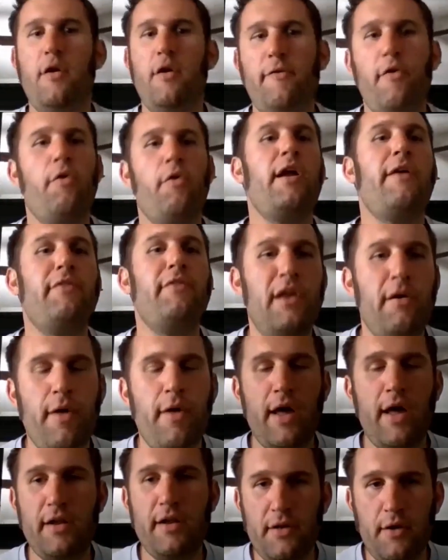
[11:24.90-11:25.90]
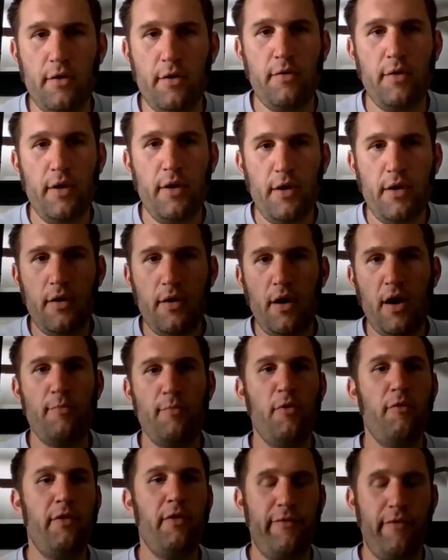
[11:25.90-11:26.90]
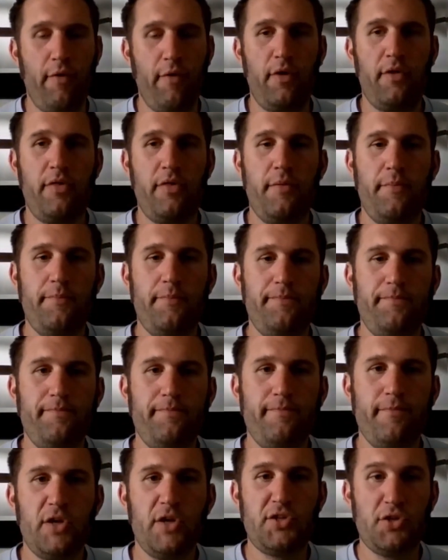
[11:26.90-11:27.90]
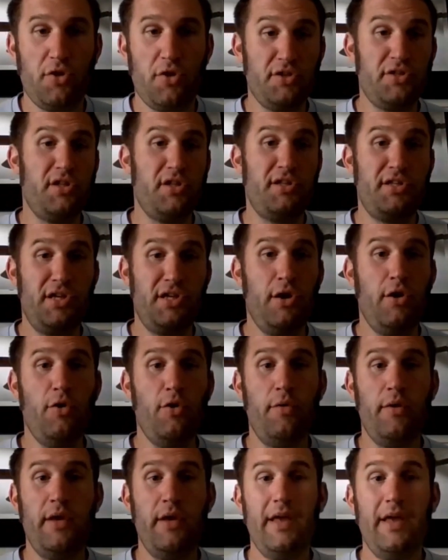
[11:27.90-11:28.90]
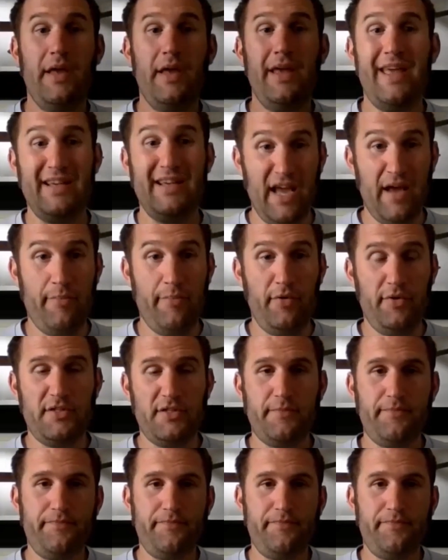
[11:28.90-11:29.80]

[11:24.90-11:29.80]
for whatever they want to do moving forth. So those are the two examples.